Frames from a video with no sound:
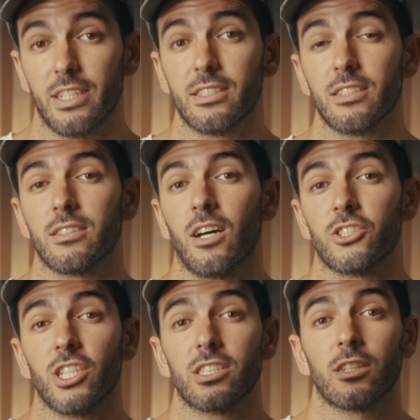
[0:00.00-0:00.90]
This is
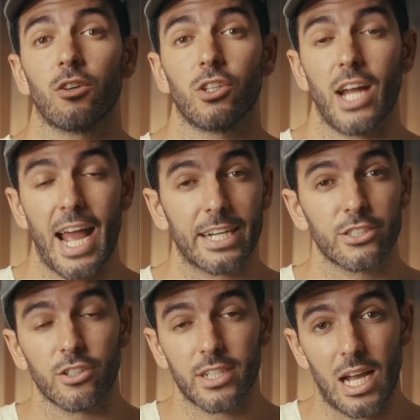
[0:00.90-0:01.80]
not just another
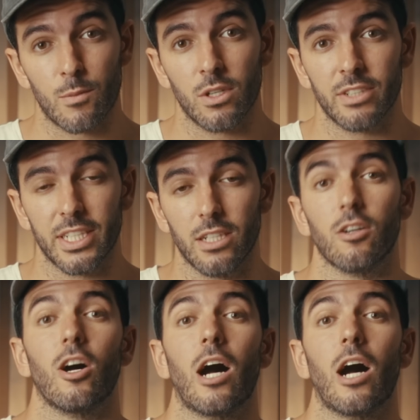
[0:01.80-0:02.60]
action camera video.